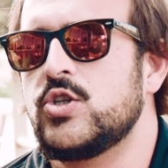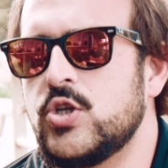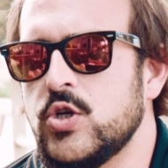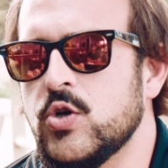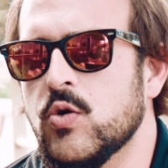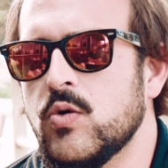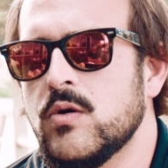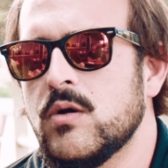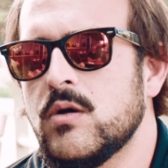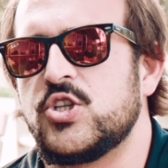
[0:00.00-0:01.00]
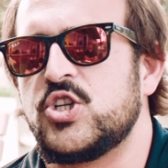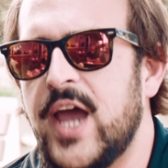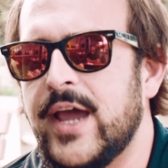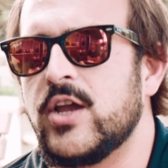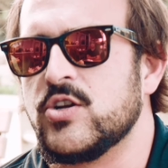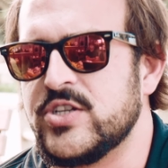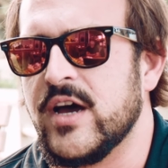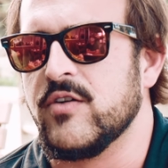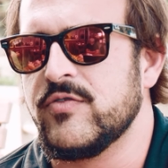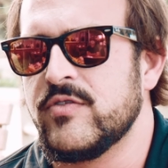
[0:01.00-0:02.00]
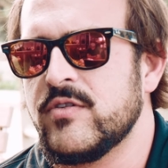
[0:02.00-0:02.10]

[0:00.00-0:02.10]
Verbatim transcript: Two, check yourself